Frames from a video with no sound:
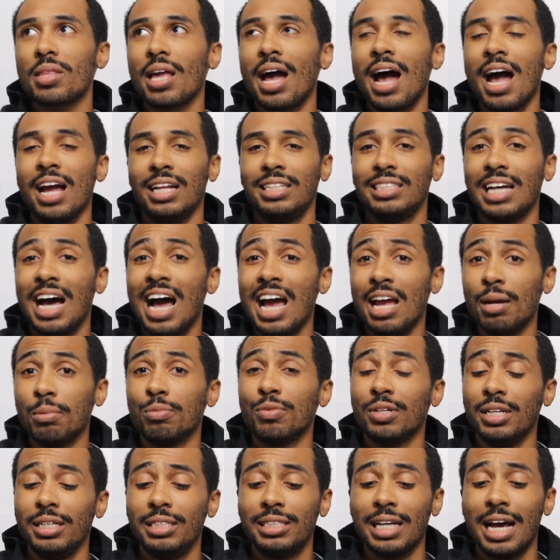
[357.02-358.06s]
I tie them
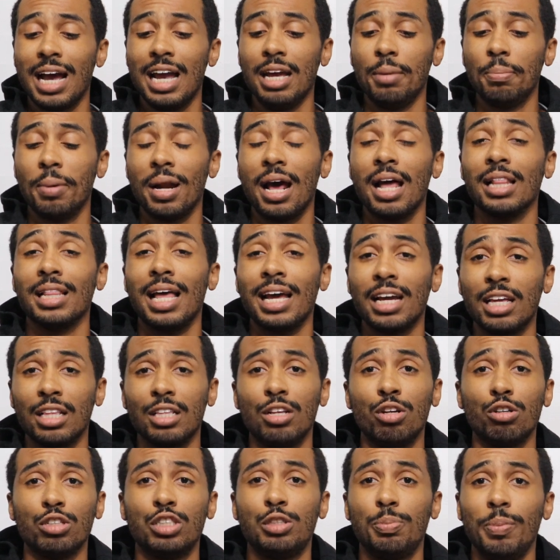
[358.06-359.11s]
really tight, but I like a
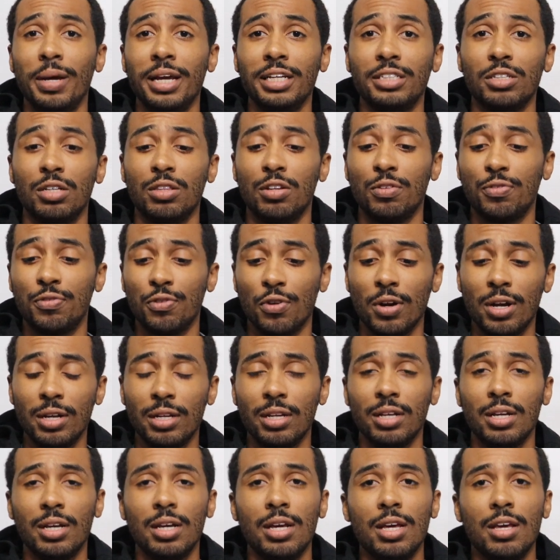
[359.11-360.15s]
little space on the front
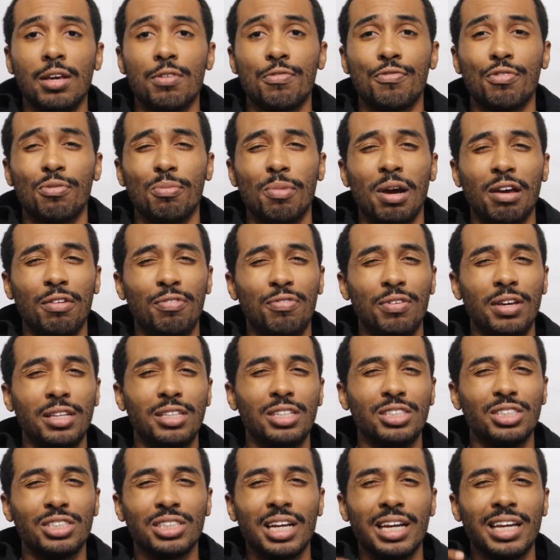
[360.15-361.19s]
for my feet
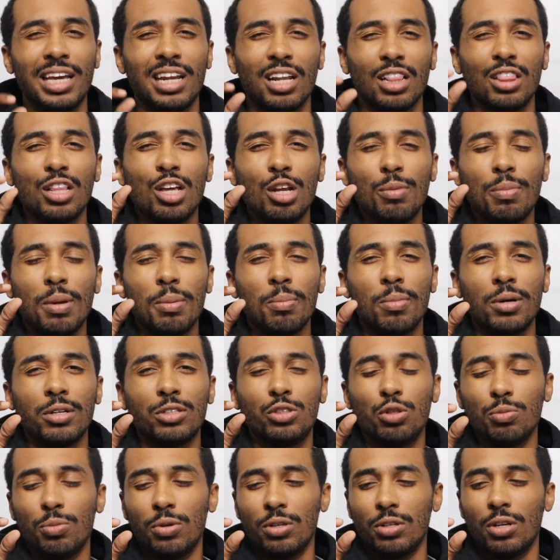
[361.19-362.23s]
to just like get a little bit
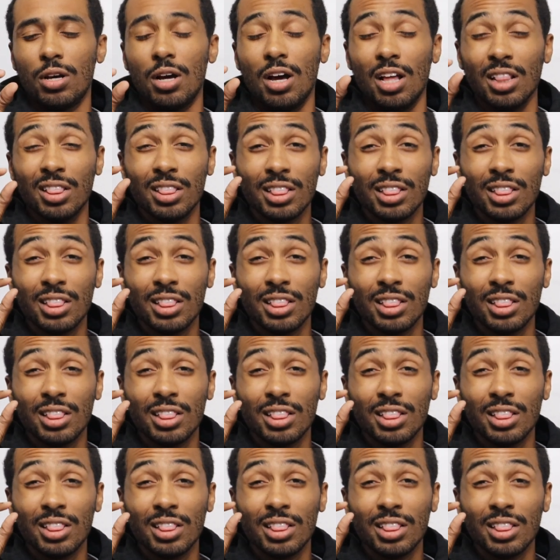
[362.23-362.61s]
a